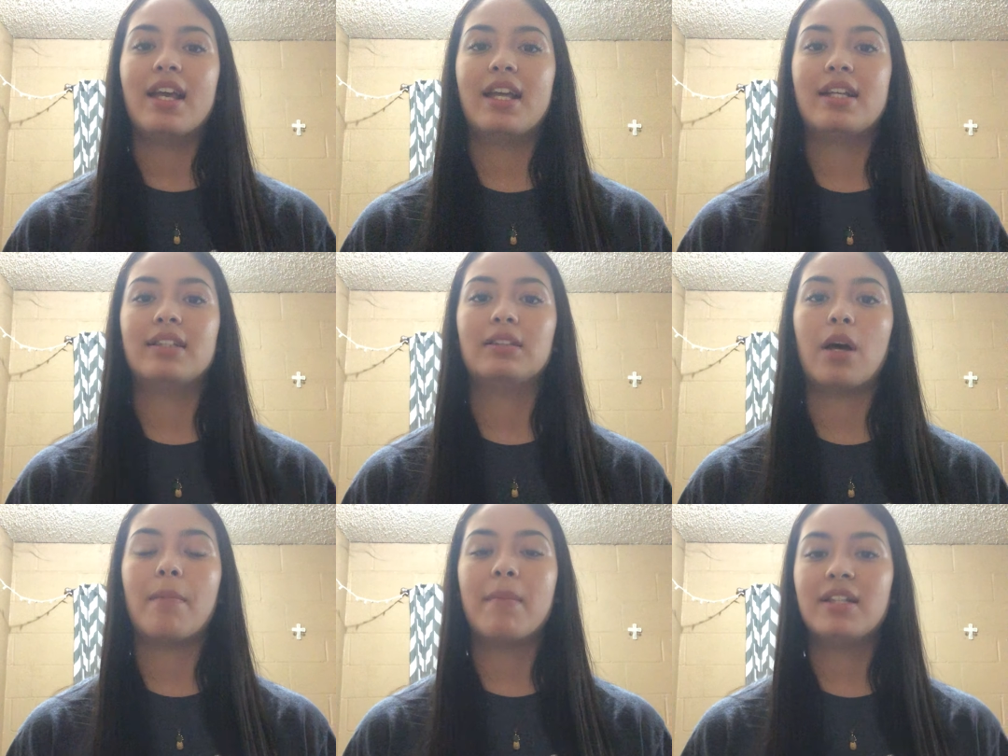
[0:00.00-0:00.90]
is
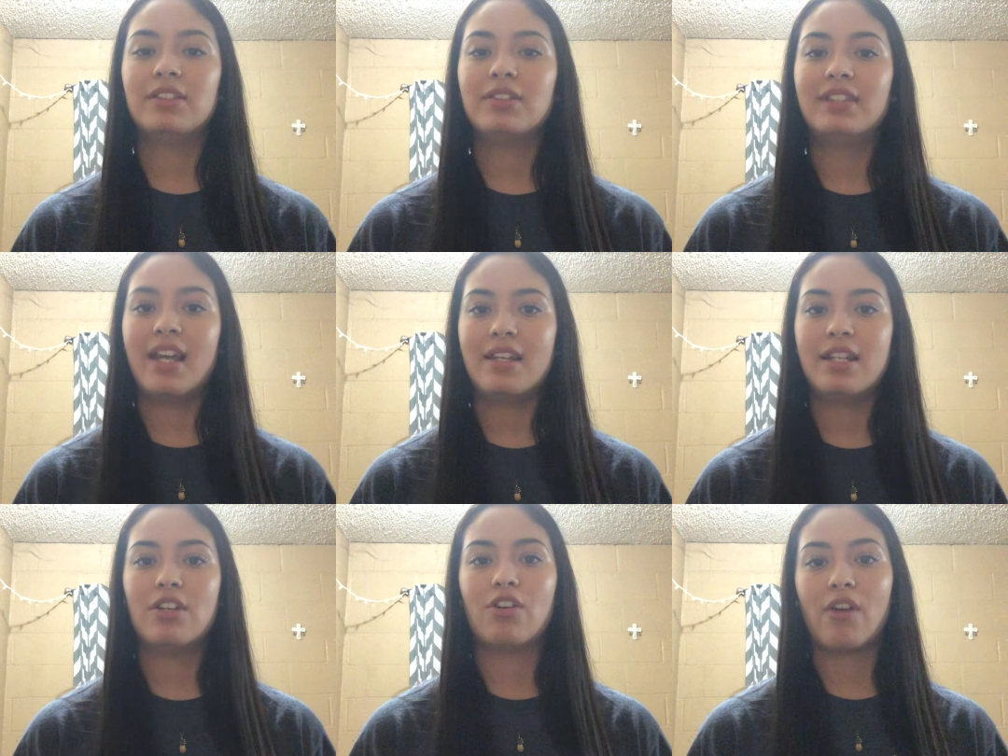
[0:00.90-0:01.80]
a muscle
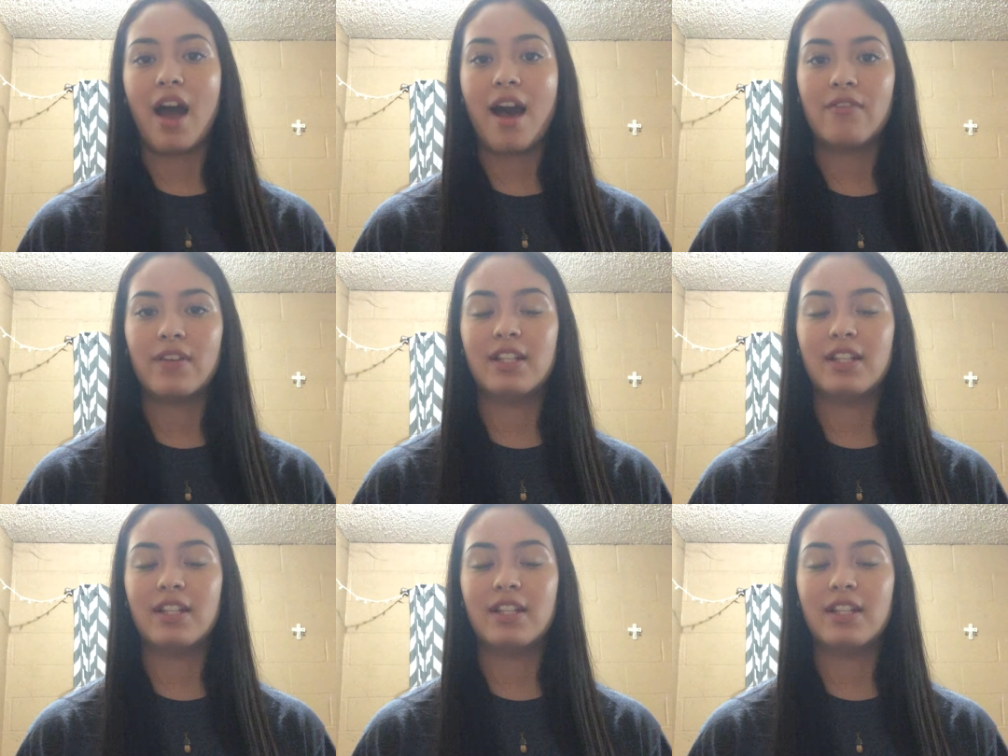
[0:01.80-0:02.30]
tendon graft